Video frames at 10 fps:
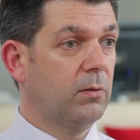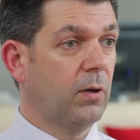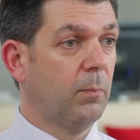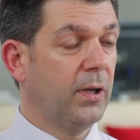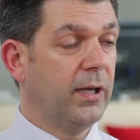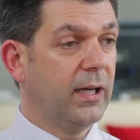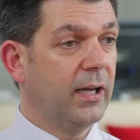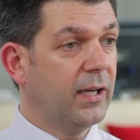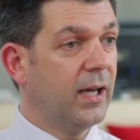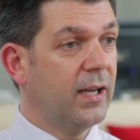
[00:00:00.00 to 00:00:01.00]
completing
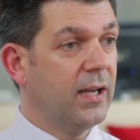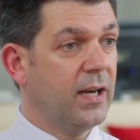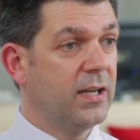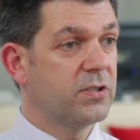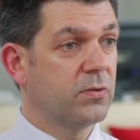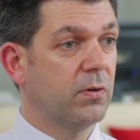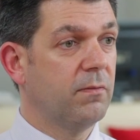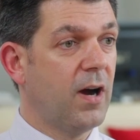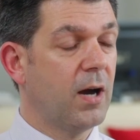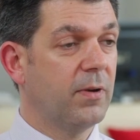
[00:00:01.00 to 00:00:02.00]
an in-store
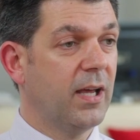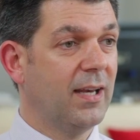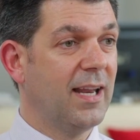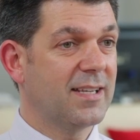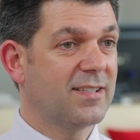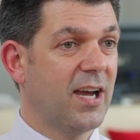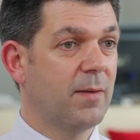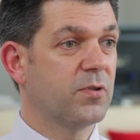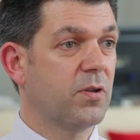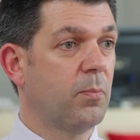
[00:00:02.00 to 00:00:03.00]
environment in less
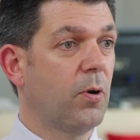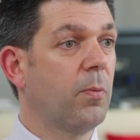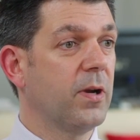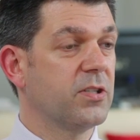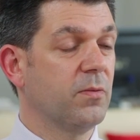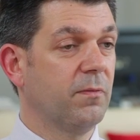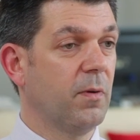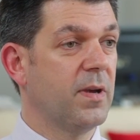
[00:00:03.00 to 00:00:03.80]
time, so the property is open for